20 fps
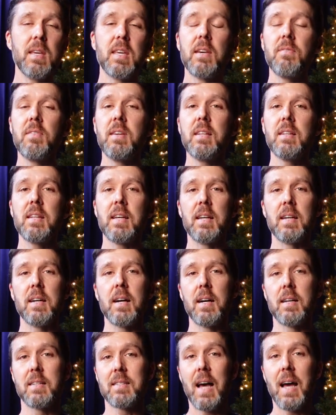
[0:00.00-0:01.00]
giving,
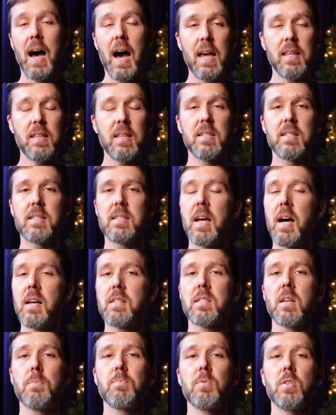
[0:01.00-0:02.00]
tithing is not
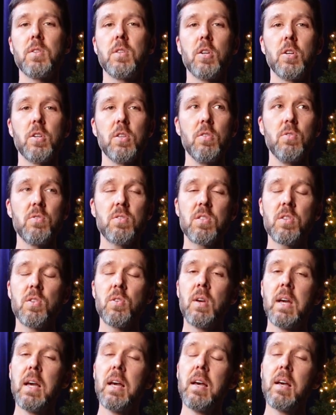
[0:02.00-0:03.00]
something you're used
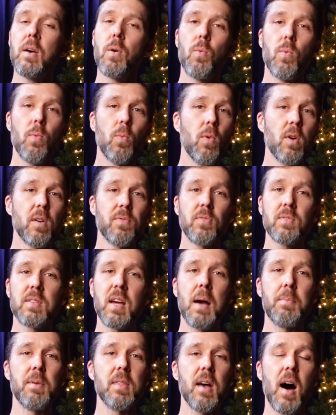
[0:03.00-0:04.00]
to. Wonderful
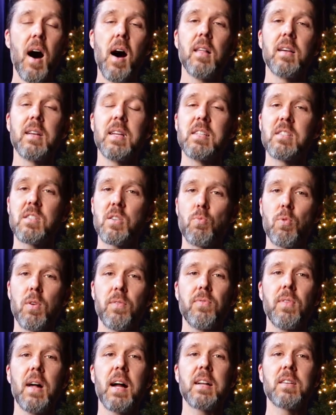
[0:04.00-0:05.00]
time in the holidays to
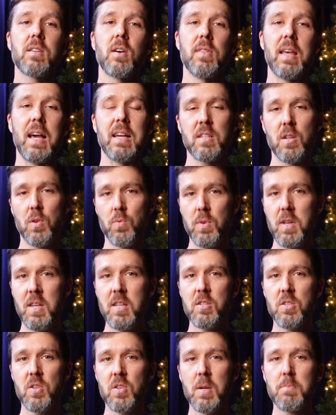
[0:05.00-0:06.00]
reflect on that, to
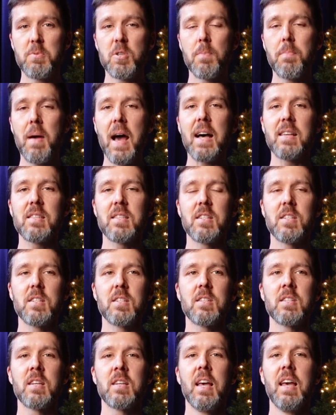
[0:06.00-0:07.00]
read scripture
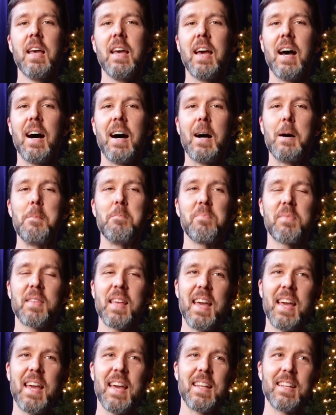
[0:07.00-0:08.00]
passages,
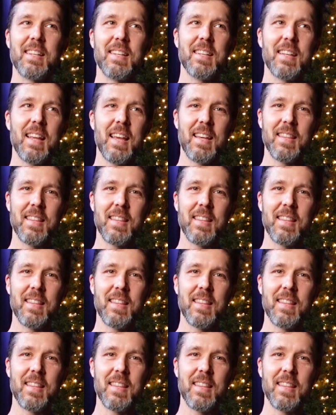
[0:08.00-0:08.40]
and